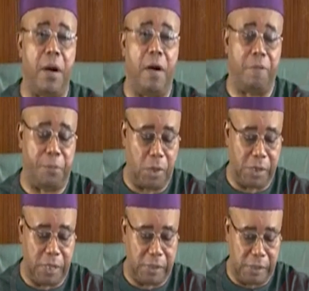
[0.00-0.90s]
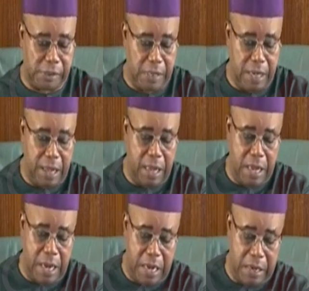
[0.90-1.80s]
of projects
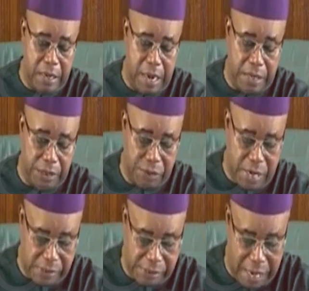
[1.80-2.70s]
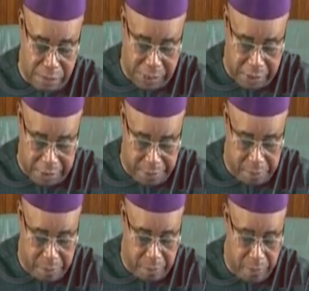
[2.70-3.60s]
and the additional time taken,
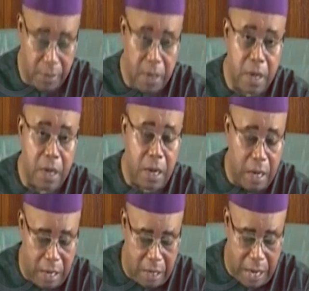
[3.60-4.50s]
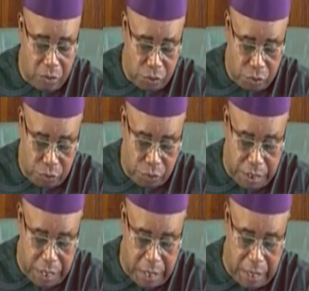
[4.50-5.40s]
Council
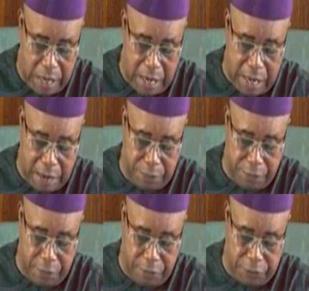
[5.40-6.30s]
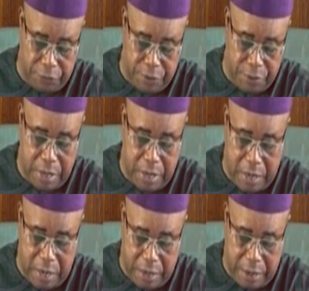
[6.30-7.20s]
today approved
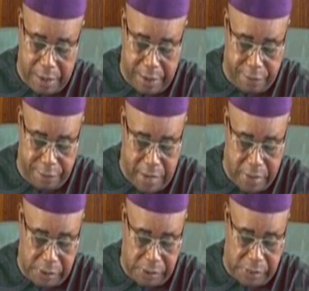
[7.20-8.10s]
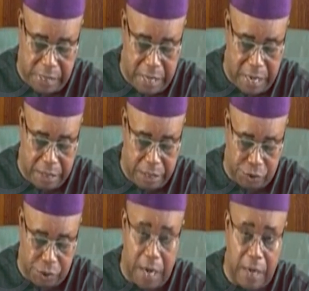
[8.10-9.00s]
a revised
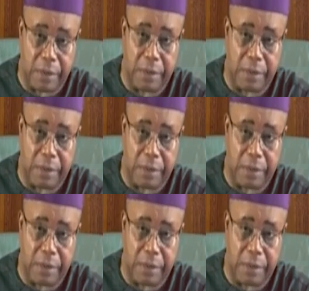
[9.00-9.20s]
additional